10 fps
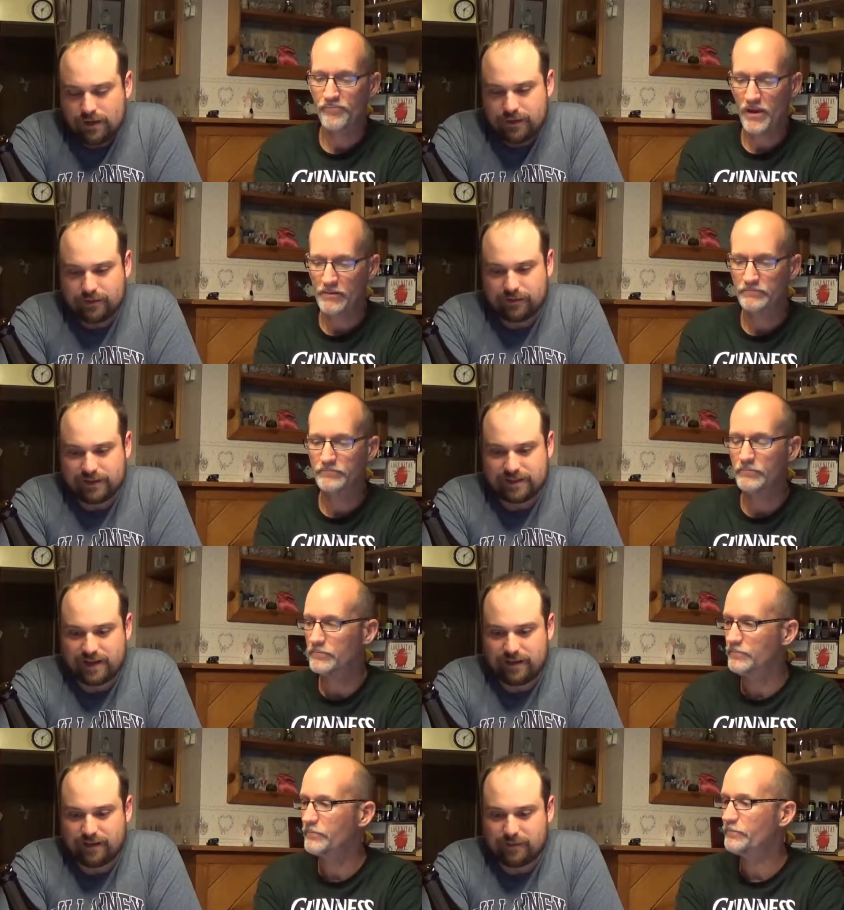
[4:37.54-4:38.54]
Speaker 1: They don't really
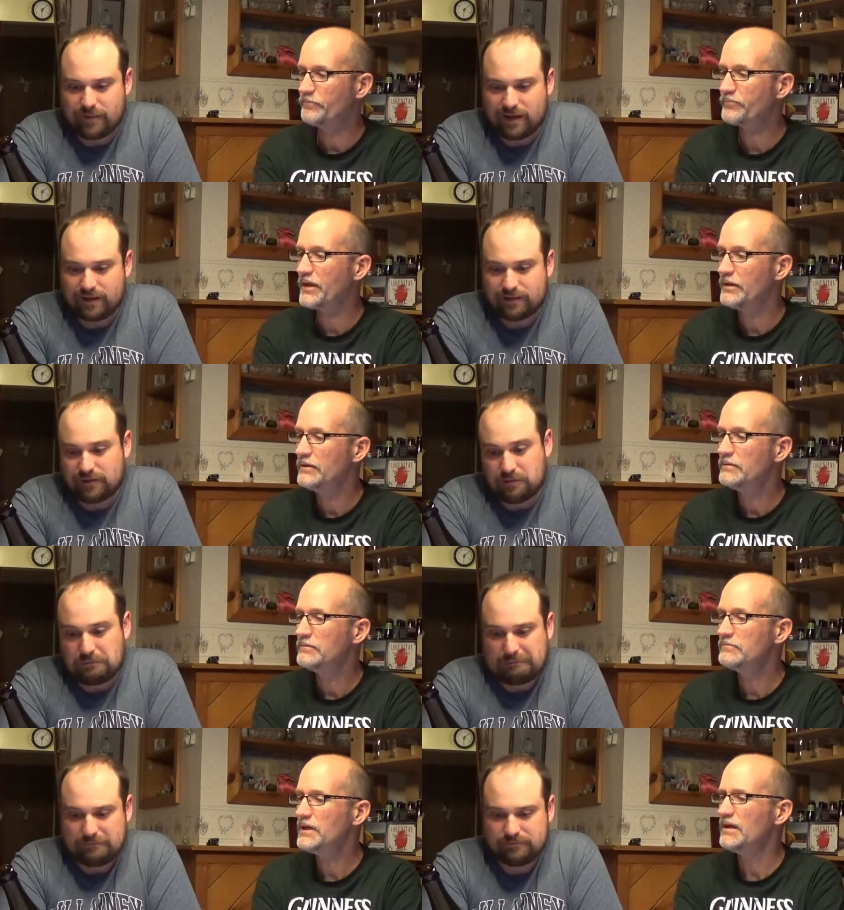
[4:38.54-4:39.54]
say anything about it, so
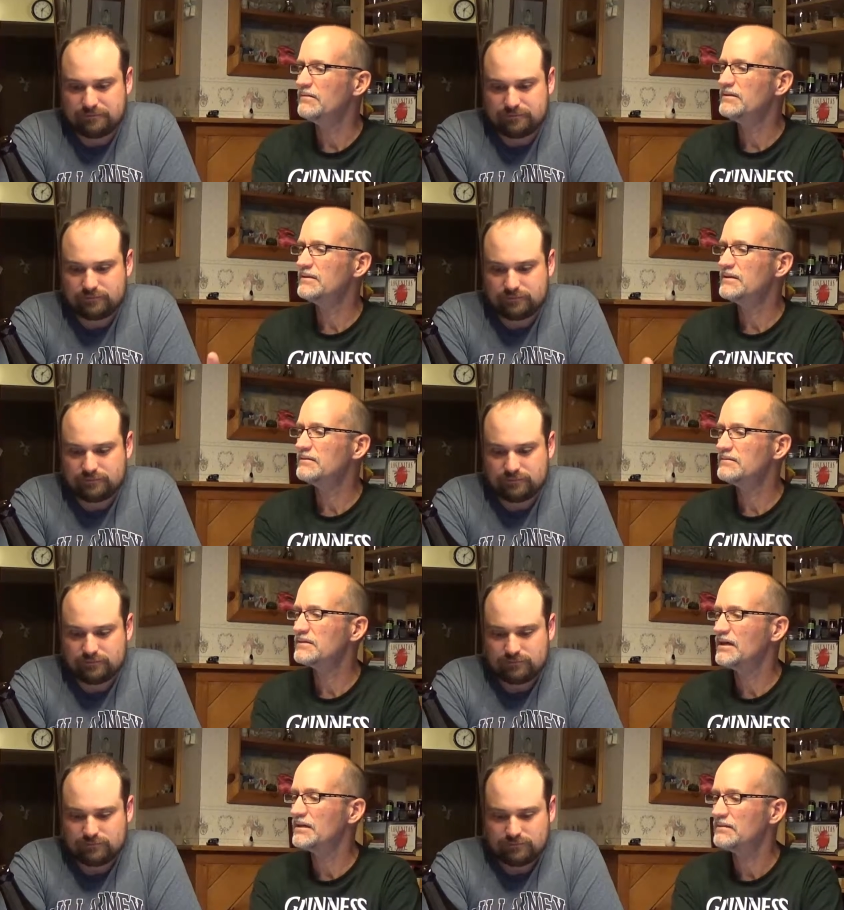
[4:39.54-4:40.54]
Speaker 2: yeah,
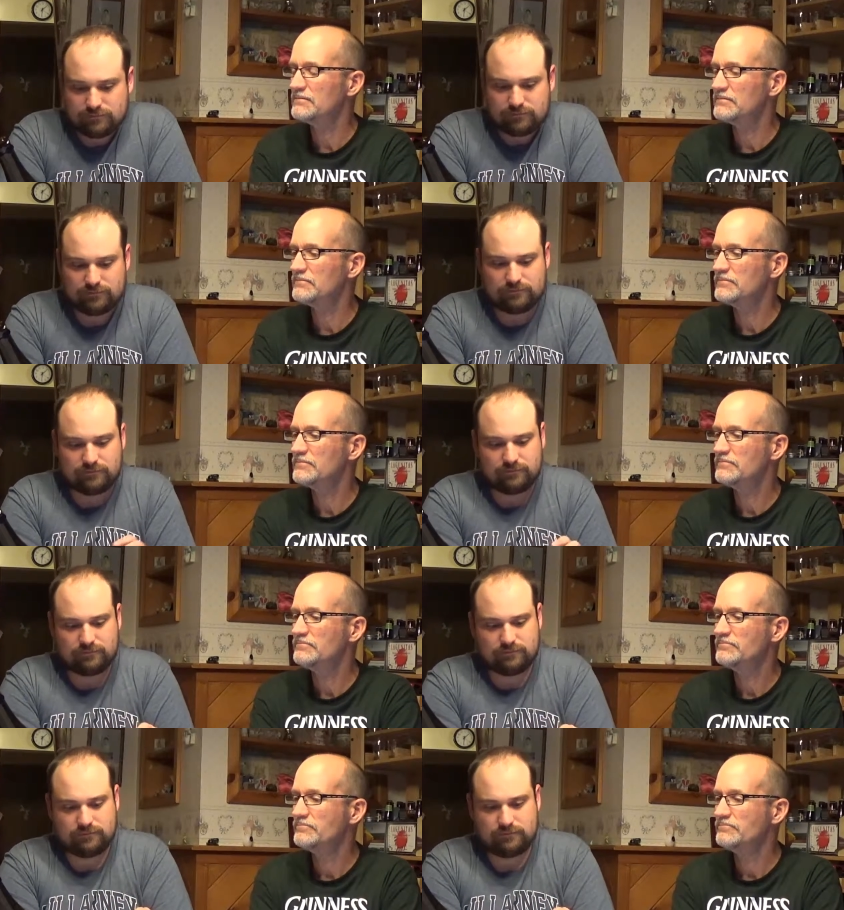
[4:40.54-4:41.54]
you gotta.
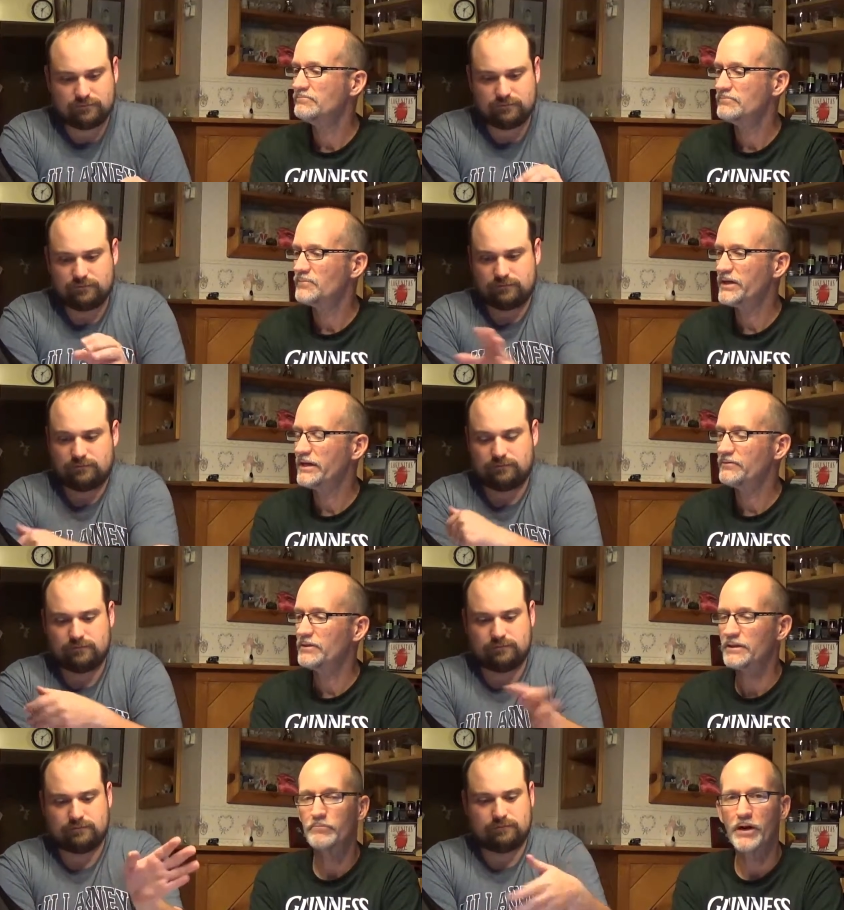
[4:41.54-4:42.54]
We can't
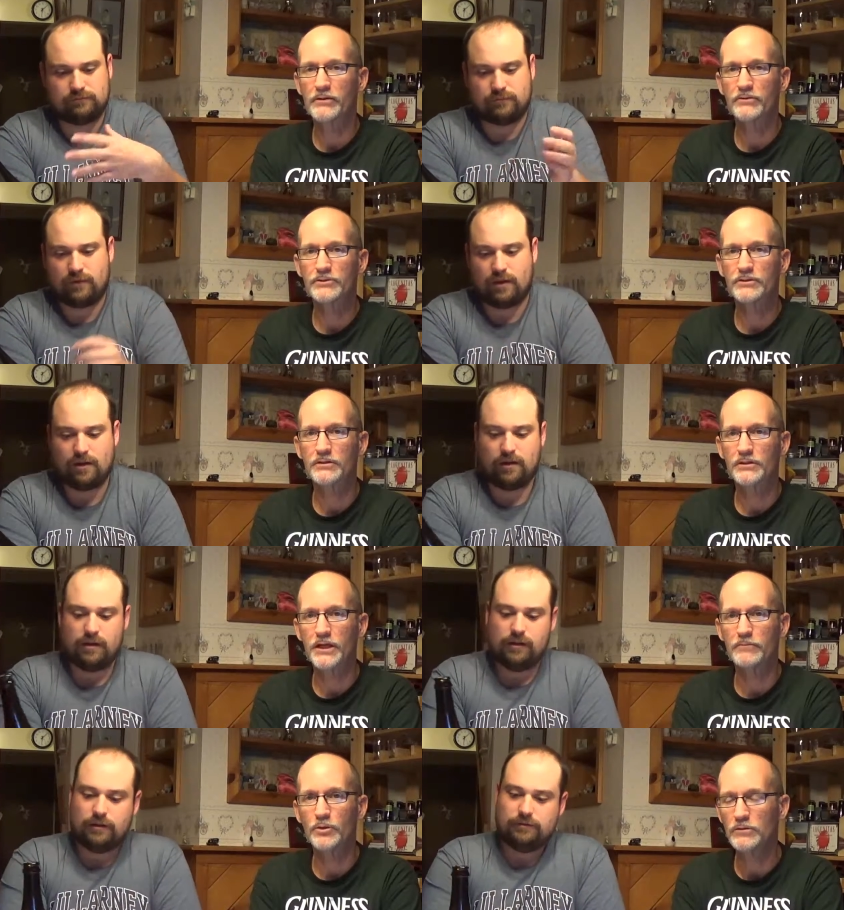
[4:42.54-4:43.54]
really compare notes to the
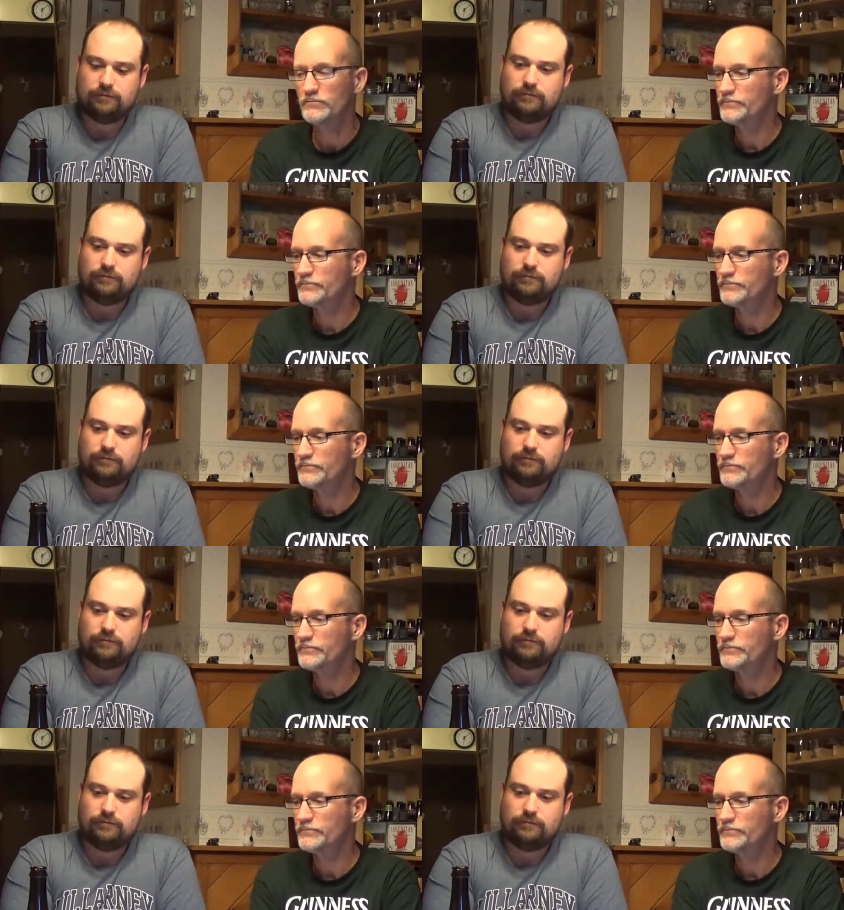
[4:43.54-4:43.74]
label.